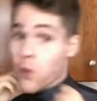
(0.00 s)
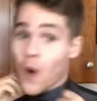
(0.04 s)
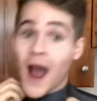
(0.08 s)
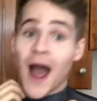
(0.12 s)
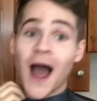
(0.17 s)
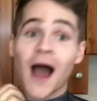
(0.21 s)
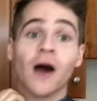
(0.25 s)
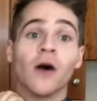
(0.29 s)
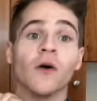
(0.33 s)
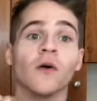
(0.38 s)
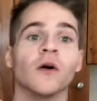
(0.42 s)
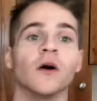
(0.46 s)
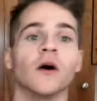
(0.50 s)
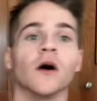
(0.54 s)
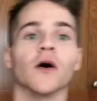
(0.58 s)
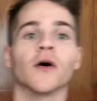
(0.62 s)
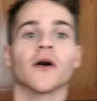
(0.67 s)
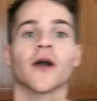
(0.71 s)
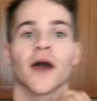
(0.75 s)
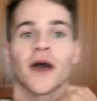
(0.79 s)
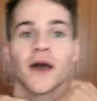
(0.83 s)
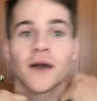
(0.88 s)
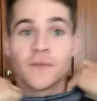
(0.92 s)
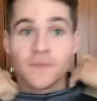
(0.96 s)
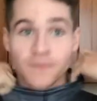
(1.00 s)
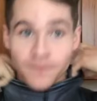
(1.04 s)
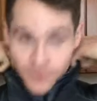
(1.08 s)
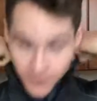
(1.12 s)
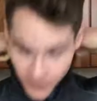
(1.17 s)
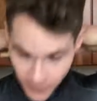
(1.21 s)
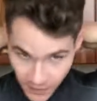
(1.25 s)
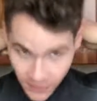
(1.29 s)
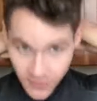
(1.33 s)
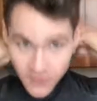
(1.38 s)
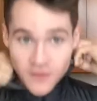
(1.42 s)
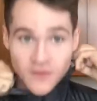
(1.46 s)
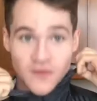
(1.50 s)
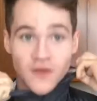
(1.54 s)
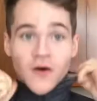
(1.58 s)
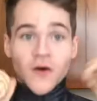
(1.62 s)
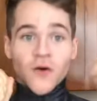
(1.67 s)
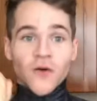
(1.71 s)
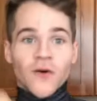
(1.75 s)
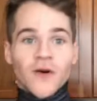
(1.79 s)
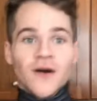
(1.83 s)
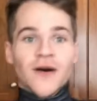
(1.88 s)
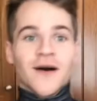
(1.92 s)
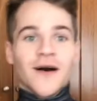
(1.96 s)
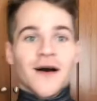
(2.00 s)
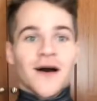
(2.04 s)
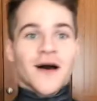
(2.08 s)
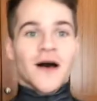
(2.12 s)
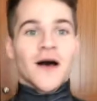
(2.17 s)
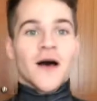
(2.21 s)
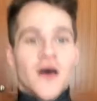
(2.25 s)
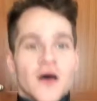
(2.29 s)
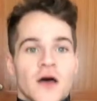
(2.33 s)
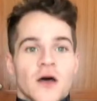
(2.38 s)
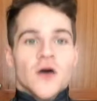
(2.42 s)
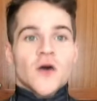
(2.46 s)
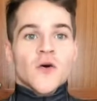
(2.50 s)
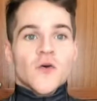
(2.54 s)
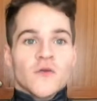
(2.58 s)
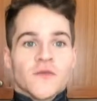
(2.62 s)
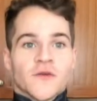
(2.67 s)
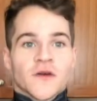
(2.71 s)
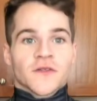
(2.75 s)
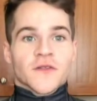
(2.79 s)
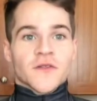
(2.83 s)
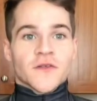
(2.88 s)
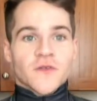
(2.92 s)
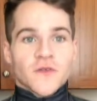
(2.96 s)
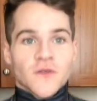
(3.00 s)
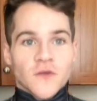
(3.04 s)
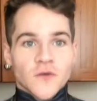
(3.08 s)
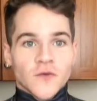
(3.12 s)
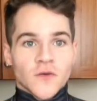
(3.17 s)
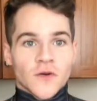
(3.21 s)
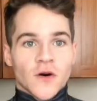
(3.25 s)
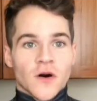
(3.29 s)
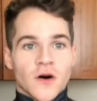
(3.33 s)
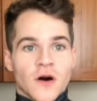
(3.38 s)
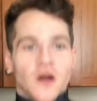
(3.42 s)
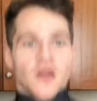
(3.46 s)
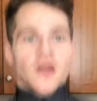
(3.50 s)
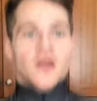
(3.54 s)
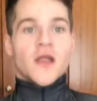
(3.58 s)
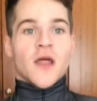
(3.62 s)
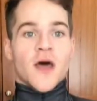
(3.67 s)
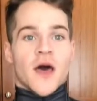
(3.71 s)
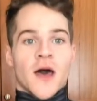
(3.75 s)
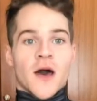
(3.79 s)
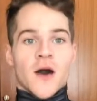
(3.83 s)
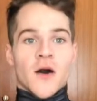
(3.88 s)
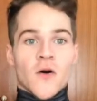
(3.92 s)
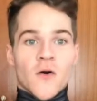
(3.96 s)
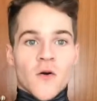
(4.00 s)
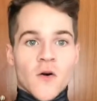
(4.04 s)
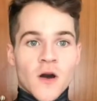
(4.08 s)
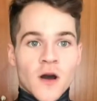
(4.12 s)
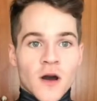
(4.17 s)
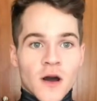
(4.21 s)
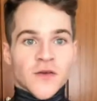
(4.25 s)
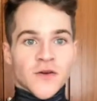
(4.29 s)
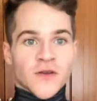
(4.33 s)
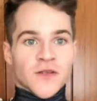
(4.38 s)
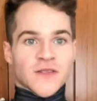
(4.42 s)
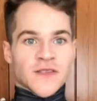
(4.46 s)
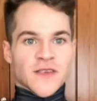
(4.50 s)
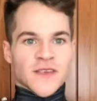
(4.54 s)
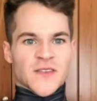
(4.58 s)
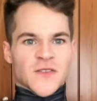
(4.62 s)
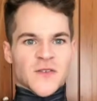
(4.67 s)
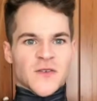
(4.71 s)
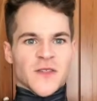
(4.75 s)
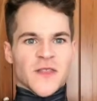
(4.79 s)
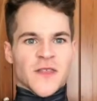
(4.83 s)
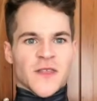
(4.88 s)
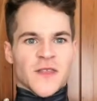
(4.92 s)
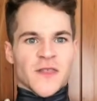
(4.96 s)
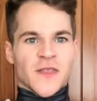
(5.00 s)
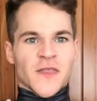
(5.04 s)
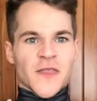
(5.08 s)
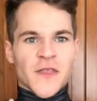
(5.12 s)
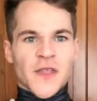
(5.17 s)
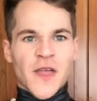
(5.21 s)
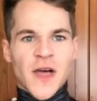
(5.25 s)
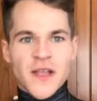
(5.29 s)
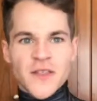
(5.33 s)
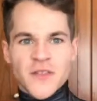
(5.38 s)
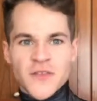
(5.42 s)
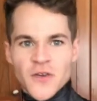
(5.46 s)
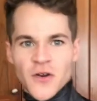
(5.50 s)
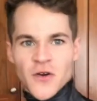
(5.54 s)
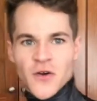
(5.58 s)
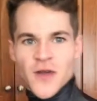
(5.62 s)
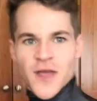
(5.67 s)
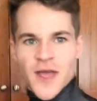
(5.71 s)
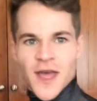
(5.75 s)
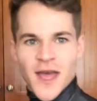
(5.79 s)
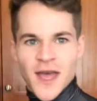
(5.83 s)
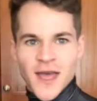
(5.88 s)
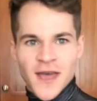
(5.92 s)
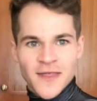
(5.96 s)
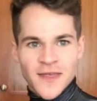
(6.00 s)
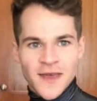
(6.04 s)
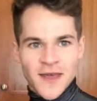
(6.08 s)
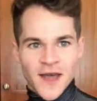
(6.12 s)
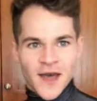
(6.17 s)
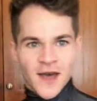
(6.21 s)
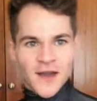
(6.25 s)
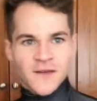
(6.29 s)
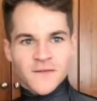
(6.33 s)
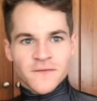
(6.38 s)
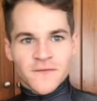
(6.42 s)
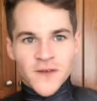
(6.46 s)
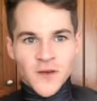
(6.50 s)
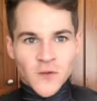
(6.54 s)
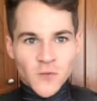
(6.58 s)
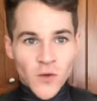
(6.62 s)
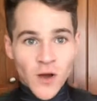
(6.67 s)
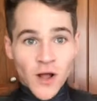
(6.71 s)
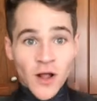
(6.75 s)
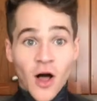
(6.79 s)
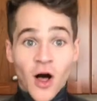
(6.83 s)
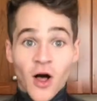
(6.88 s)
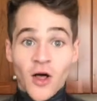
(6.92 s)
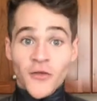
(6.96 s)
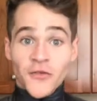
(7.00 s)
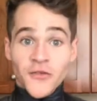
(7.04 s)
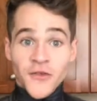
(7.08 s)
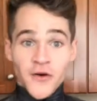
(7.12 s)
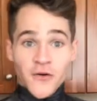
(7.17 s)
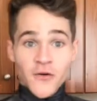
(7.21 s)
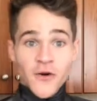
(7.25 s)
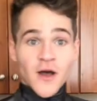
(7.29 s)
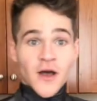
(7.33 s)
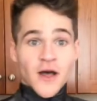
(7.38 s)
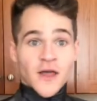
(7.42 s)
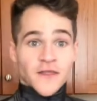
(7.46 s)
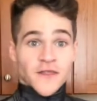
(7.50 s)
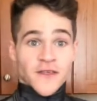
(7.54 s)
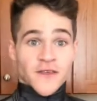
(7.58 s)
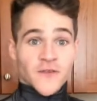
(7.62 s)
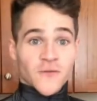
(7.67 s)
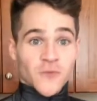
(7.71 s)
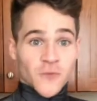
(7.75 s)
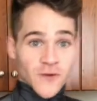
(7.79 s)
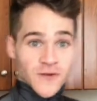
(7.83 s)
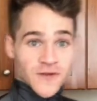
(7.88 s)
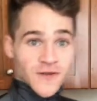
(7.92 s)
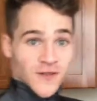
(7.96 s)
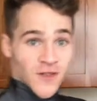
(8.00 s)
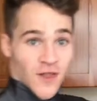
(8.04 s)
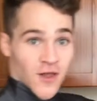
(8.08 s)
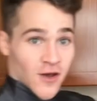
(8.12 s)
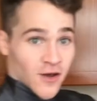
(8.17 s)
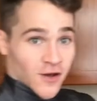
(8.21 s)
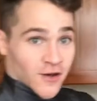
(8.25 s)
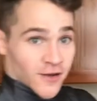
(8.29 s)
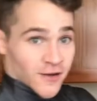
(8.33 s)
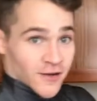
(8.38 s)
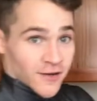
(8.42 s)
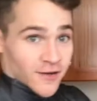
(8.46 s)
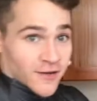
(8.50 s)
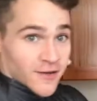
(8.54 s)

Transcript: Wow, okay, so we've got the suit on now. You can see sort of the lines are okay, they kind of film well. Also, this was a long